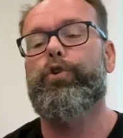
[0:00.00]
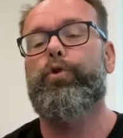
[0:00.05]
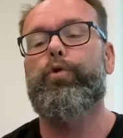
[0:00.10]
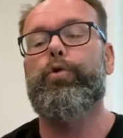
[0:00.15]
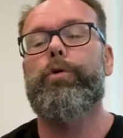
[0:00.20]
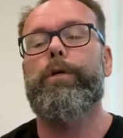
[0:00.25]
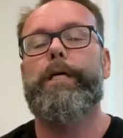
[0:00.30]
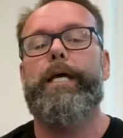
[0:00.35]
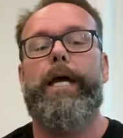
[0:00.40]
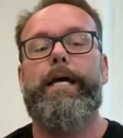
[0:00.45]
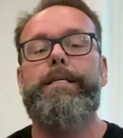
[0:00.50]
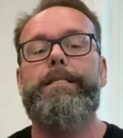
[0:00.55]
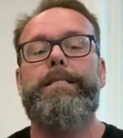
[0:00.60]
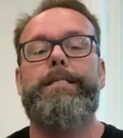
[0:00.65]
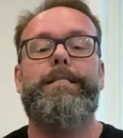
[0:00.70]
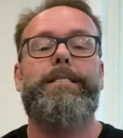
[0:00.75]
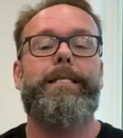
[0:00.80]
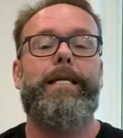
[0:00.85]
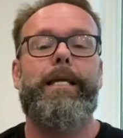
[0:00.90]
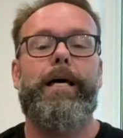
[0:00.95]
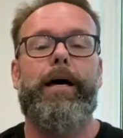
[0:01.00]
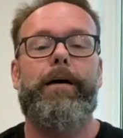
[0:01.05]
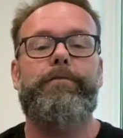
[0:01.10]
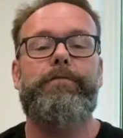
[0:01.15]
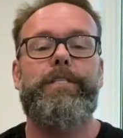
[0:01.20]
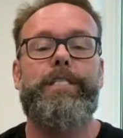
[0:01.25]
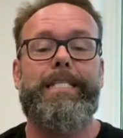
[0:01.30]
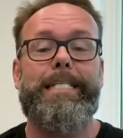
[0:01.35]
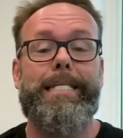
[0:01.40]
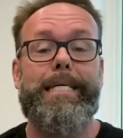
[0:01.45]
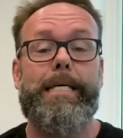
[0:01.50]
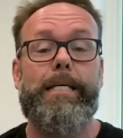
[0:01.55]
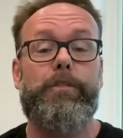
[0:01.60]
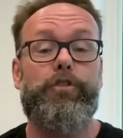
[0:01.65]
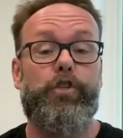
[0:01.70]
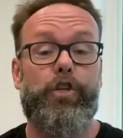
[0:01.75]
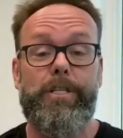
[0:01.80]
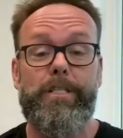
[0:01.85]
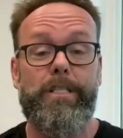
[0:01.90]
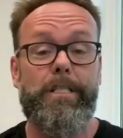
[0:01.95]
cool cases that I've
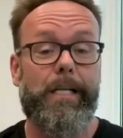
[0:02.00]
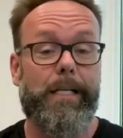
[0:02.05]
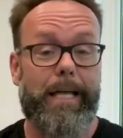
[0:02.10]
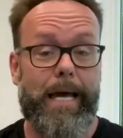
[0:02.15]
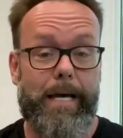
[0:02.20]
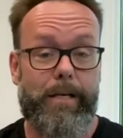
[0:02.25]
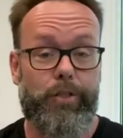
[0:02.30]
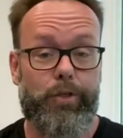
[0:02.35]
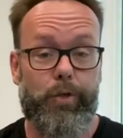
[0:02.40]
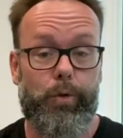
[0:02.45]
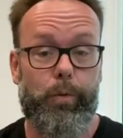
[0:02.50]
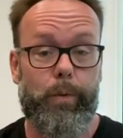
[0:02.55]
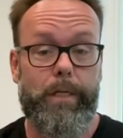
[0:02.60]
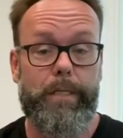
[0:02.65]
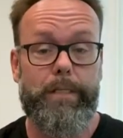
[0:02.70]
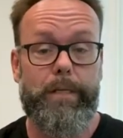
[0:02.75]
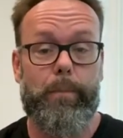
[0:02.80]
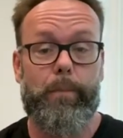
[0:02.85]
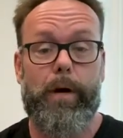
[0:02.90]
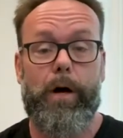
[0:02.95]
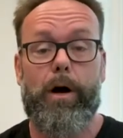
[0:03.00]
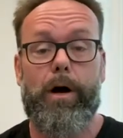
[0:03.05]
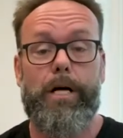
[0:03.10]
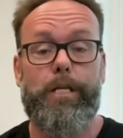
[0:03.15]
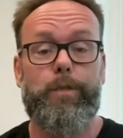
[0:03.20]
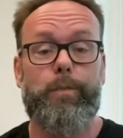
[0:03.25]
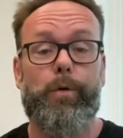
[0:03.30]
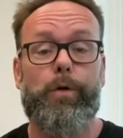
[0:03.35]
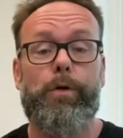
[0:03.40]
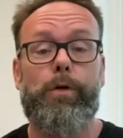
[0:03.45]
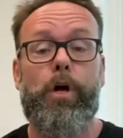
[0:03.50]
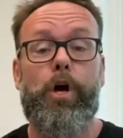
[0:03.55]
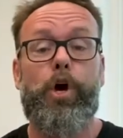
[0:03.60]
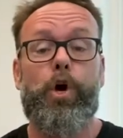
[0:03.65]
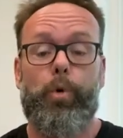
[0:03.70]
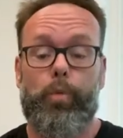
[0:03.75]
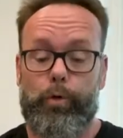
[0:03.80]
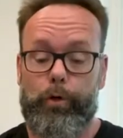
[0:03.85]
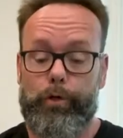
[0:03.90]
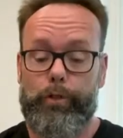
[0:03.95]
seen just in the last 2 weeks at my hospital.
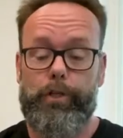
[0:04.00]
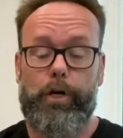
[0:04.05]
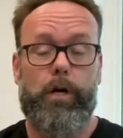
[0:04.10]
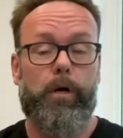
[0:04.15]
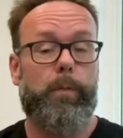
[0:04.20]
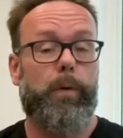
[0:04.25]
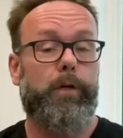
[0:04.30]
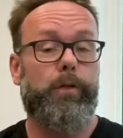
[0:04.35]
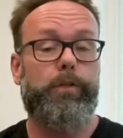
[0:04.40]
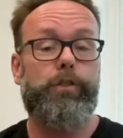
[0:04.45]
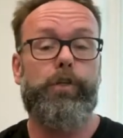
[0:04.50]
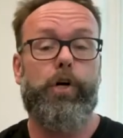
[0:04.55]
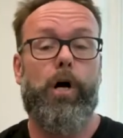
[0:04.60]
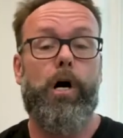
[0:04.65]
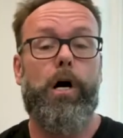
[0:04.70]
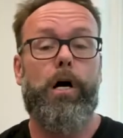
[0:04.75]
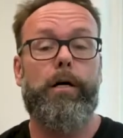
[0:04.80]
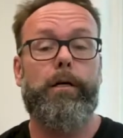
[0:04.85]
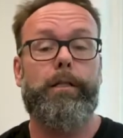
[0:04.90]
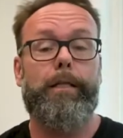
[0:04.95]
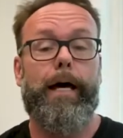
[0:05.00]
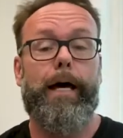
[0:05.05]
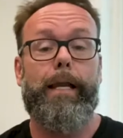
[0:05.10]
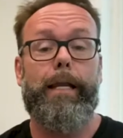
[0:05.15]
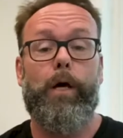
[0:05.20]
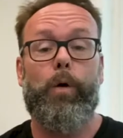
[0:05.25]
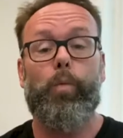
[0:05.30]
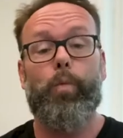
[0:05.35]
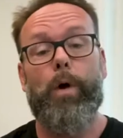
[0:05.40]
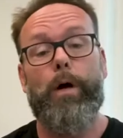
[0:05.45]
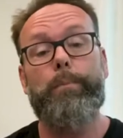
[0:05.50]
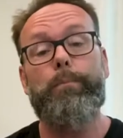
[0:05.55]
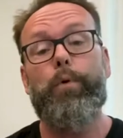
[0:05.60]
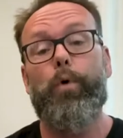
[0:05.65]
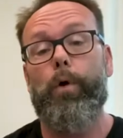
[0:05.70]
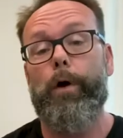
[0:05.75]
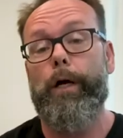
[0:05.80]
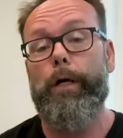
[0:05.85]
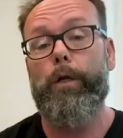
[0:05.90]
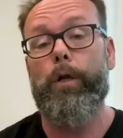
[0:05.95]
We're gonna talk about a dog that at one
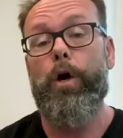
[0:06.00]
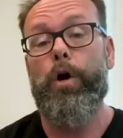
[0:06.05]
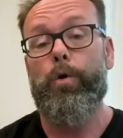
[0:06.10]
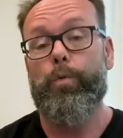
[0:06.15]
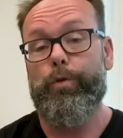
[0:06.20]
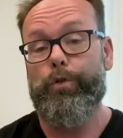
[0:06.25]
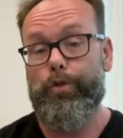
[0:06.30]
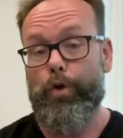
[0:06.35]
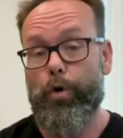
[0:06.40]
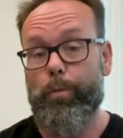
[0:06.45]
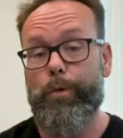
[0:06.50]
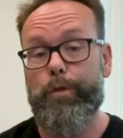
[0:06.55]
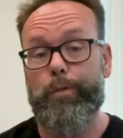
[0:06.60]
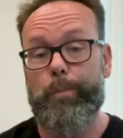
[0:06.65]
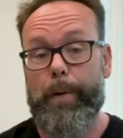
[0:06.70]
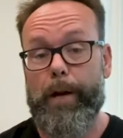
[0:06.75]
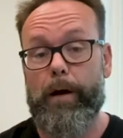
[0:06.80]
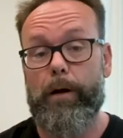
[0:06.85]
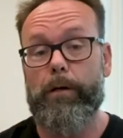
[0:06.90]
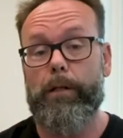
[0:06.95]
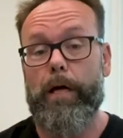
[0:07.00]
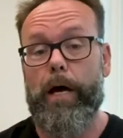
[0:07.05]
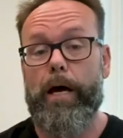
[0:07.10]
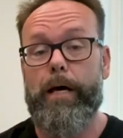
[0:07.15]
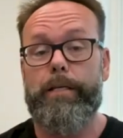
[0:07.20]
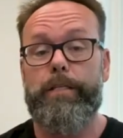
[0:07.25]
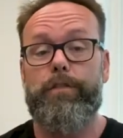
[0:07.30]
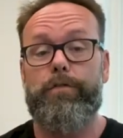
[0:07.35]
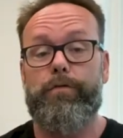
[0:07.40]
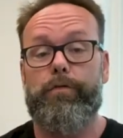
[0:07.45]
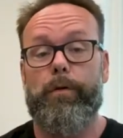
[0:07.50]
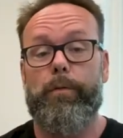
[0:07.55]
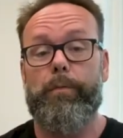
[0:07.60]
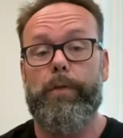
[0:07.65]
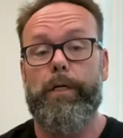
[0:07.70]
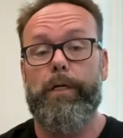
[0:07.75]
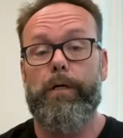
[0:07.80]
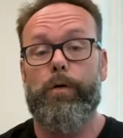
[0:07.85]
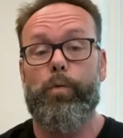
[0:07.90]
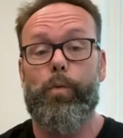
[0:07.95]
point was almost paralyzed
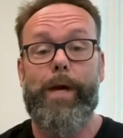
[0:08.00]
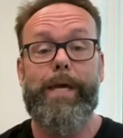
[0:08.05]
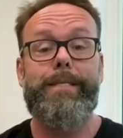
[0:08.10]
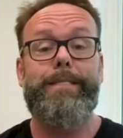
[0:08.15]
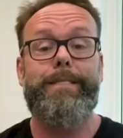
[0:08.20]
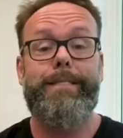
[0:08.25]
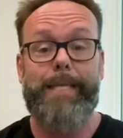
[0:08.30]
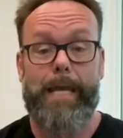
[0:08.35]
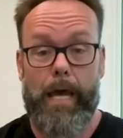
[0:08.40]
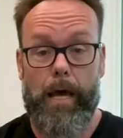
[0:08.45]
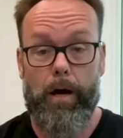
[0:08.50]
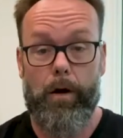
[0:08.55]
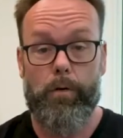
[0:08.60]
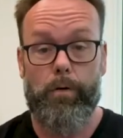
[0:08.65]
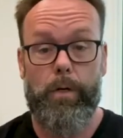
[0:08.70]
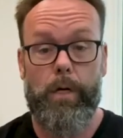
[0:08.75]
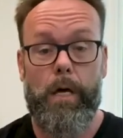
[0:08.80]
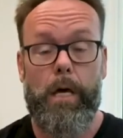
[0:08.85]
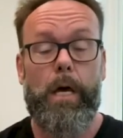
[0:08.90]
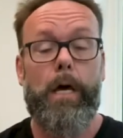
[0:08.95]
from the waist down.